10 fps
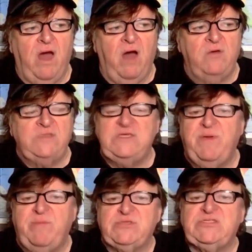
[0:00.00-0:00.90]
how we see
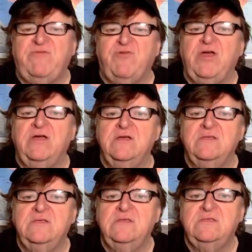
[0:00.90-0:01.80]
people suffering
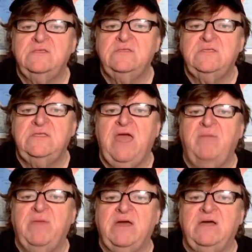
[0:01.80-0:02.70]

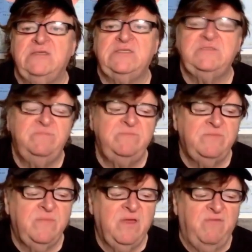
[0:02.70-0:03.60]
today because
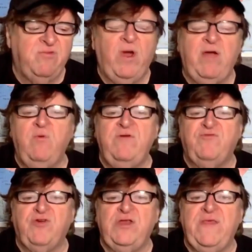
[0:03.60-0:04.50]
of the way
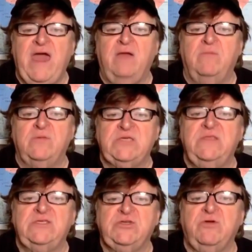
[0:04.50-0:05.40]
we've treated the animals
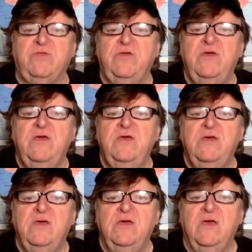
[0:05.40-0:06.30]
on this earth,
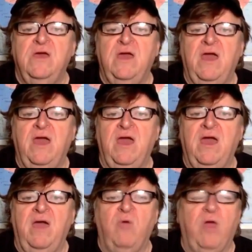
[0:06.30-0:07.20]

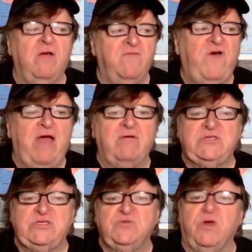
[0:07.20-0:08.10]
and where
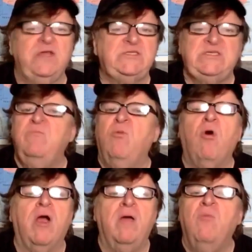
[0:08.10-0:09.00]
viruses, we're going to see
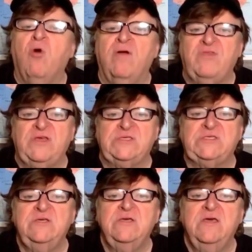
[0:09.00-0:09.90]
more and more of
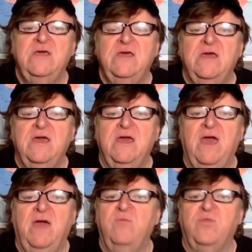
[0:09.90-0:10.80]
this,
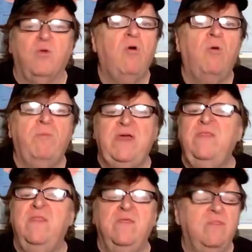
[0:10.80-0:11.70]
and there won't be
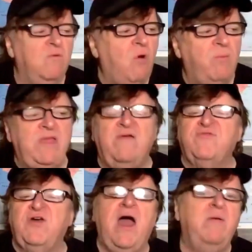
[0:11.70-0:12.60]

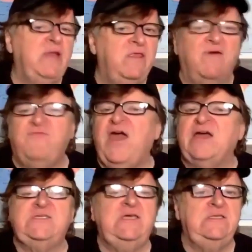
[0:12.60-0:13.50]
enough time and enough
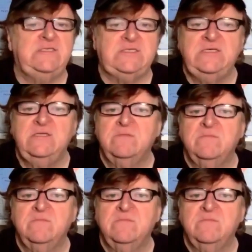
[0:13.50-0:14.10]
vaccines